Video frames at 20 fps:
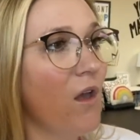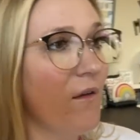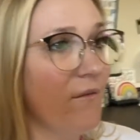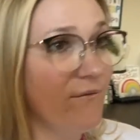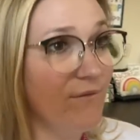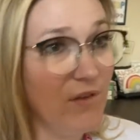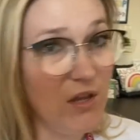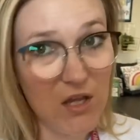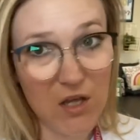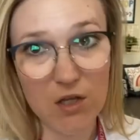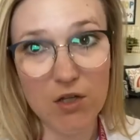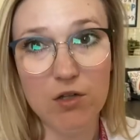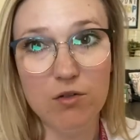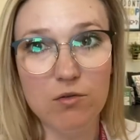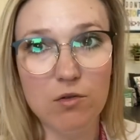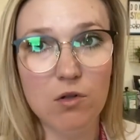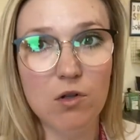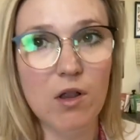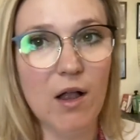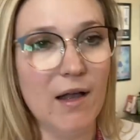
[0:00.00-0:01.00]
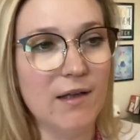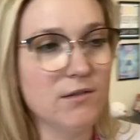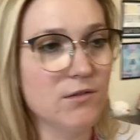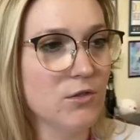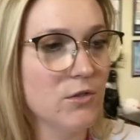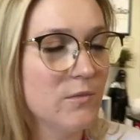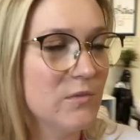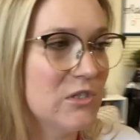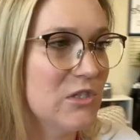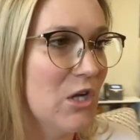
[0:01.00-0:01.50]
via Google
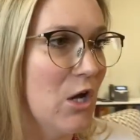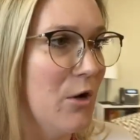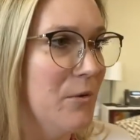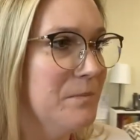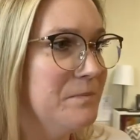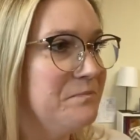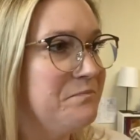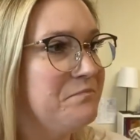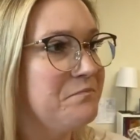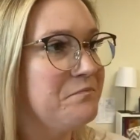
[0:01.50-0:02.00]
Classroom. So